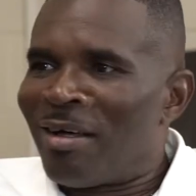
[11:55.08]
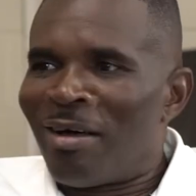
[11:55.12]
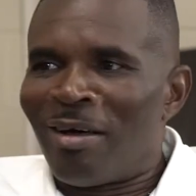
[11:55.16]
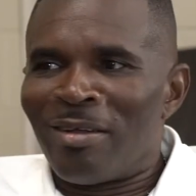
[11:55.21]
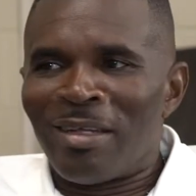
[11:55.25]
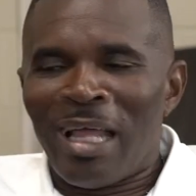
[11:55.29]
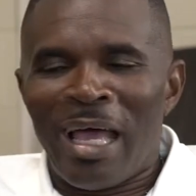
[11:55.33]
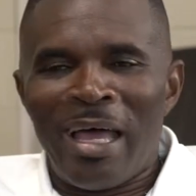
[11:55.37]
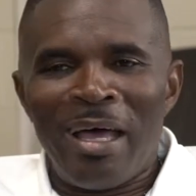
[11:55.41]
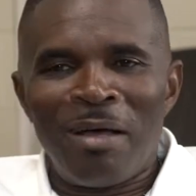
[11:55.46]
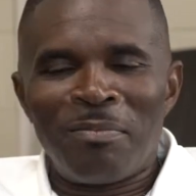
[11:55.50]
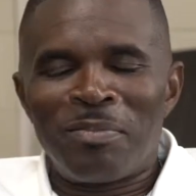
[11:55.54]

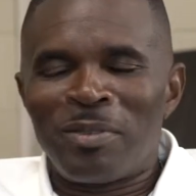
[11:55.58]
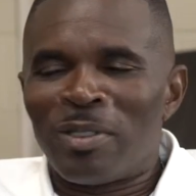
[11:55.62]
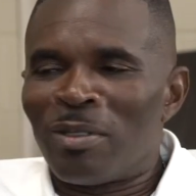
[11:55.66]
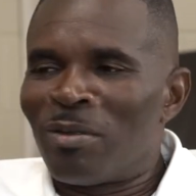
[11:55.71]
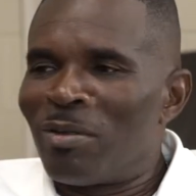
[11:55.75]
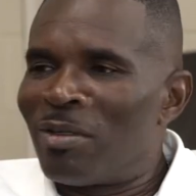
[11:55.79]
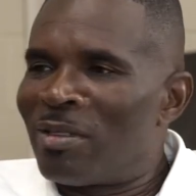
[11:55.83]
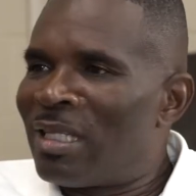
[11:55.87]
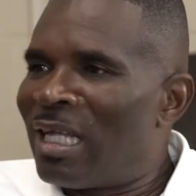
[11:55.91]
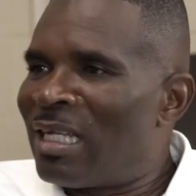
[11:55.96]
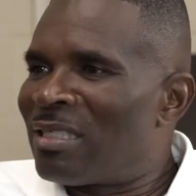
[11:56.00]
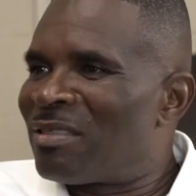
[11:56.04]

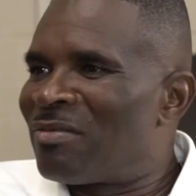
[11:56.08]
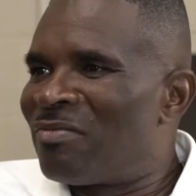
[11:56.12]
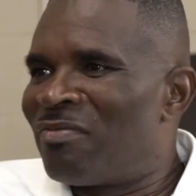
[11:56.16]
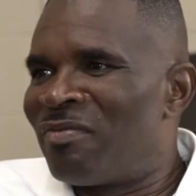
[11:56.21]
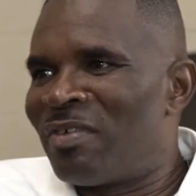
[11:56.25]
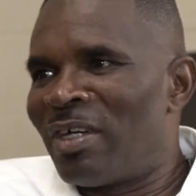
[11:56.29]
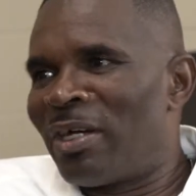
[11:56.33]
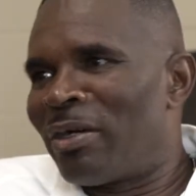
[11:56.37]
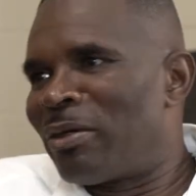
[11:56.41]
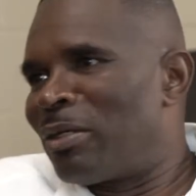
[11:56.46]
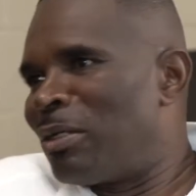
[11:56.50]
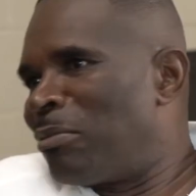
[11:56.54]
Absolutely. That's
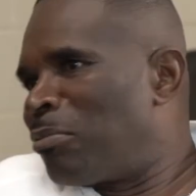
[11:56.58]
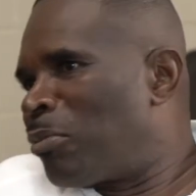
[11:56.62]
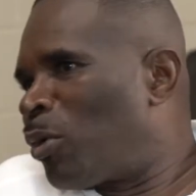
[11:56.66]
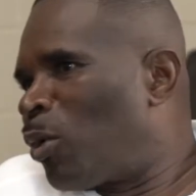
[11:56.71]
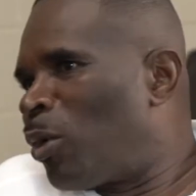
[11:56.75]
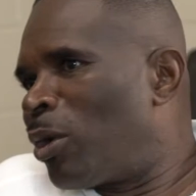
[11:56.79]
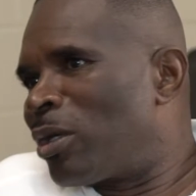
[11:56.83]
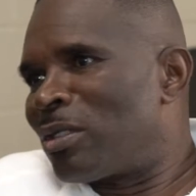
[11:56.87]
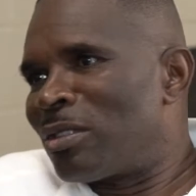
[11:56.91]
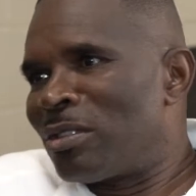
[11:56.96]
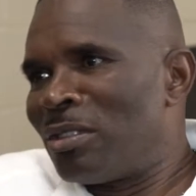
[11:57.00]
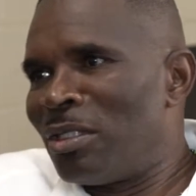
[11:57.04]
very
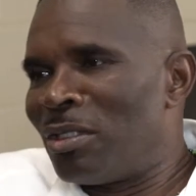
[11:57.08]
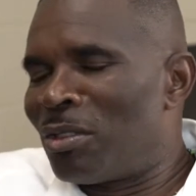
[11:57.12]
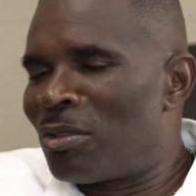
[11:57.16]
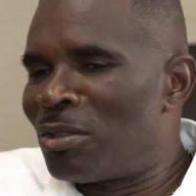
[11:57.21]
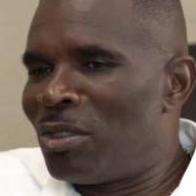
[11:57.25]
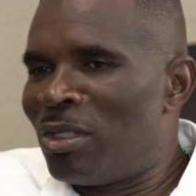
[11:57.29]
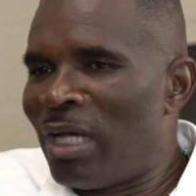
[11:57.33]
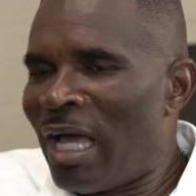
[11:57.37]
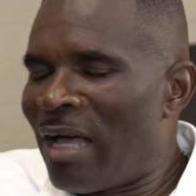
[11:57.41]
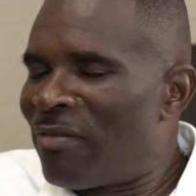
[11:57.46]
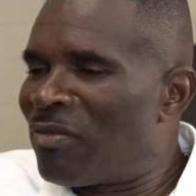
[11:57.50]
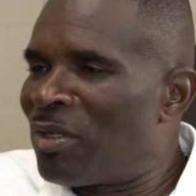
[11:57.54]
important.
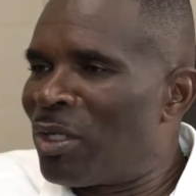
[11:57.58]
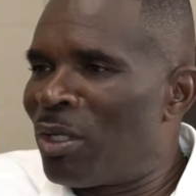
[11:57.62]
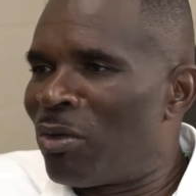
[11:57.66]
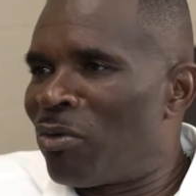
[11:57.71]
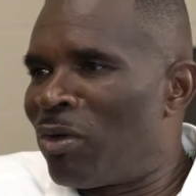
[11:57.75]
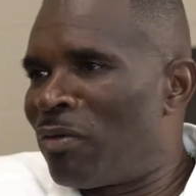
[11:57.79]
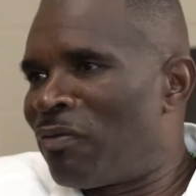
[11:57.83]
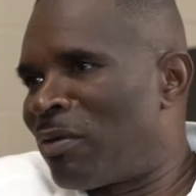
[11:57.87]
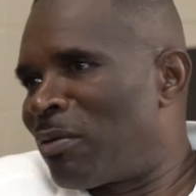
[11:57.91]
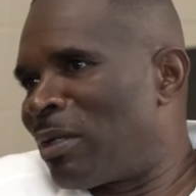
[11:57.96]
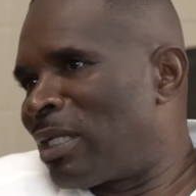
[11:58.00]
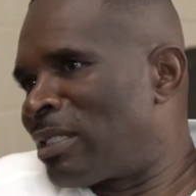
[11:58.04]
You have to get
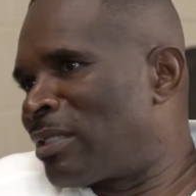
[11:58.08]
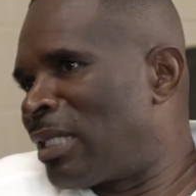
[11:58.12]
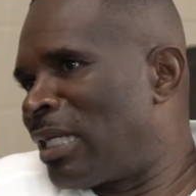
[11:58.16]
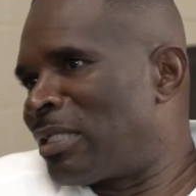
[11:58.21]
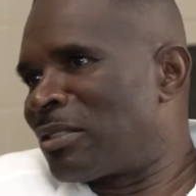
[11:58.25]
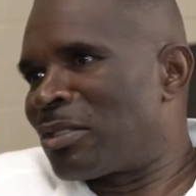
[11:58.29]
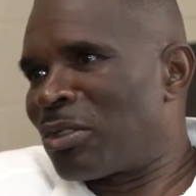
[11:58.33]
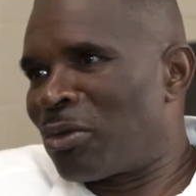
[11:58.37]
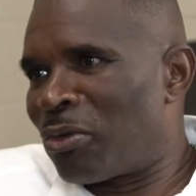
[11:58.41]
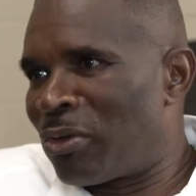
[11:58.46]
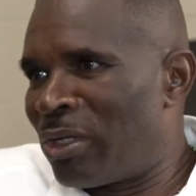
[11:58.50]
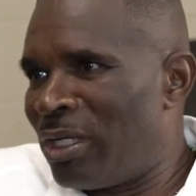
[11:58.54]
away from that
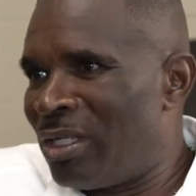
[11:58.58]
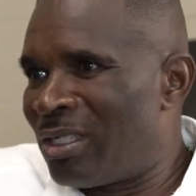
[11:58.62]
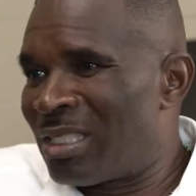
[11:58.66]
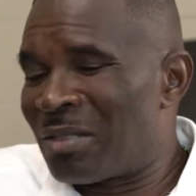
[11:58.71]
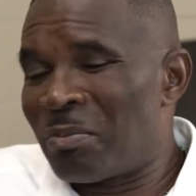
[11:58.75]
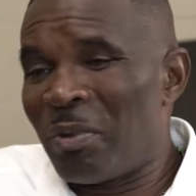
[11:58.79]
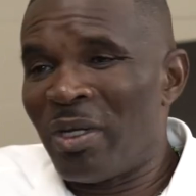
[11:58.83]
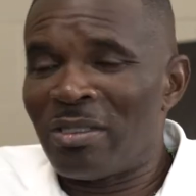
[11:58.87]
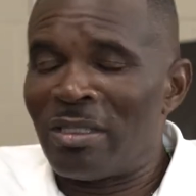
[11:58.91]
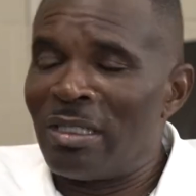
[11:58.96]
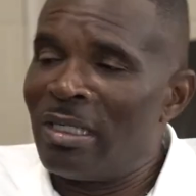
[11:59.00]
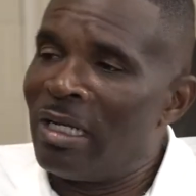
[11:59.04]
screen,
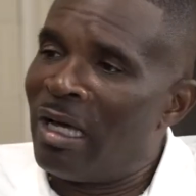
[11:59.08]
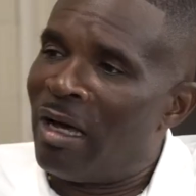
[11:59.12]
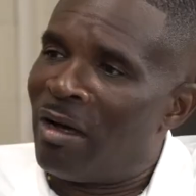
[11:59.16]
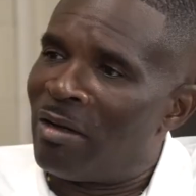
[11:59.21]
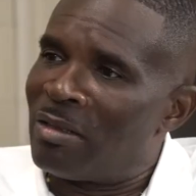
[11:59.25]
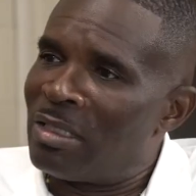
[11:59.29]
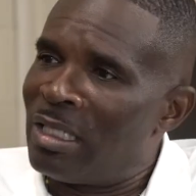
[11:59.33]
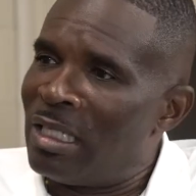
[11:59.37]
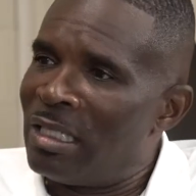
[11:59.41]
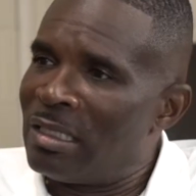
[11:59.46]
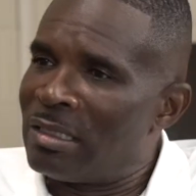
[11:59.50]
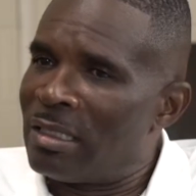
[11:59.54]
especially
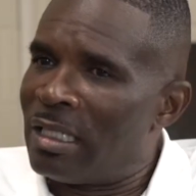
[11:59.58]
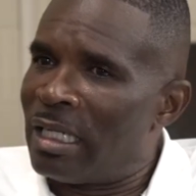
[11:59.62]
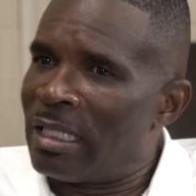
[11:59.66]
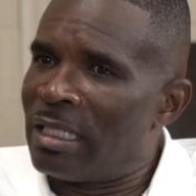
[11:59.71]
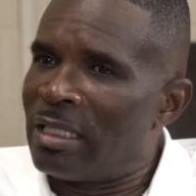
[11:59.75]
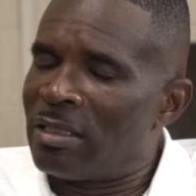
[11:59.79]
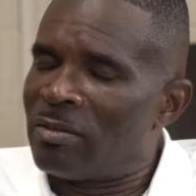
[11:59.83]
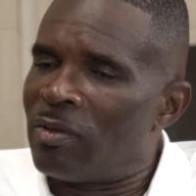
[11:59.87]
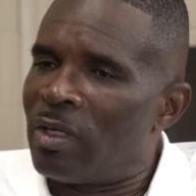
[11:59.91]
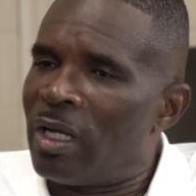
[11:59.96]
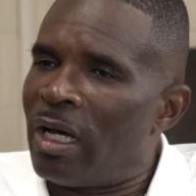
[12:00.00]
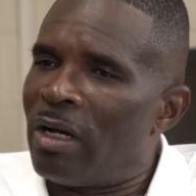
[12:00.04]
nowadays. And I
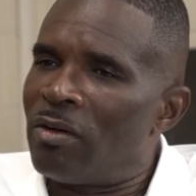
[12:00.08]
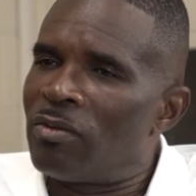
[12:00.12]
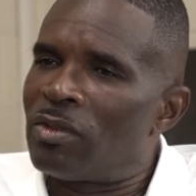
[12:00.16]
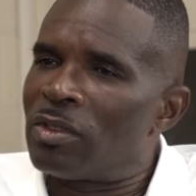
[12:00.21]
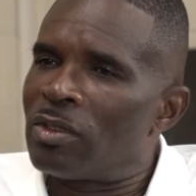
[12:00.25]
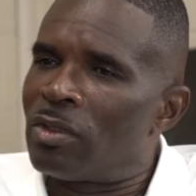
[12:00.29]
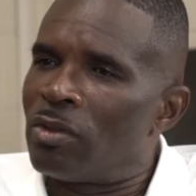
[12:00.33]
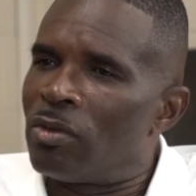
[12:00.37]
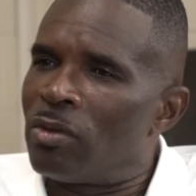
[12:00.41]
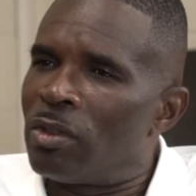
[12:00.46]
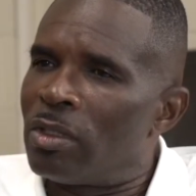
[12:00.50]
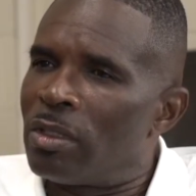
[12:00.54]
guess when I was
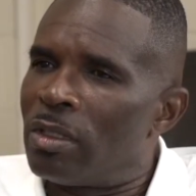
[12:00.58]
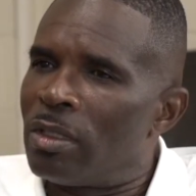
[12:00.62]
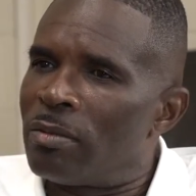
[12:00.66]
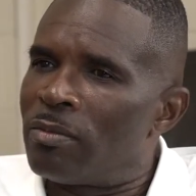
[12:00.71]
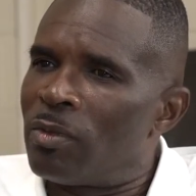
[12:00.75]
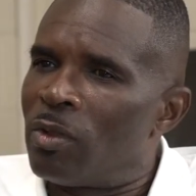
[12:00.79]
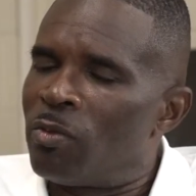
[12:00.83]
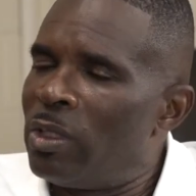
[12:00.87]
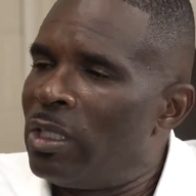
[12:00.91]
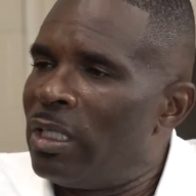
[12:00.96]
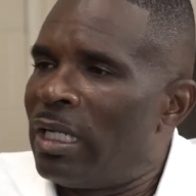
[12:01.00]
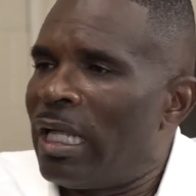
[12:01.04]
growing
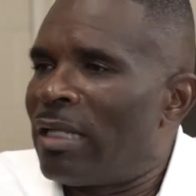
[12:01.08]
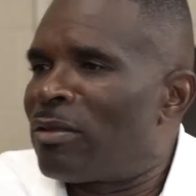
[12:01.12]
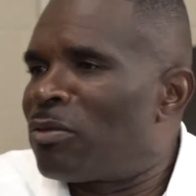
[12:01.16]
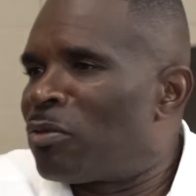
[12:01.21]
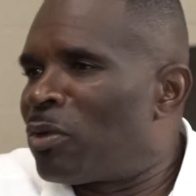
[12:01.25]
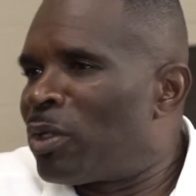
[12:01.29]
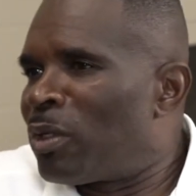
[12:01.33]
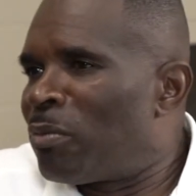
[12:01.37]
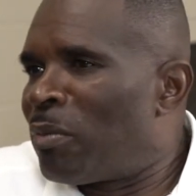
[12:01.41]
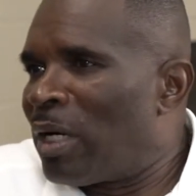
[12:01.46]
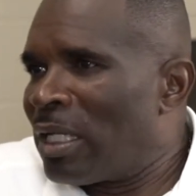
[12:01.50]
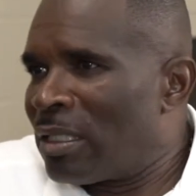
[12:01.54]
up, we didn't have to
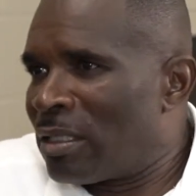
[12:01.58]
worry about the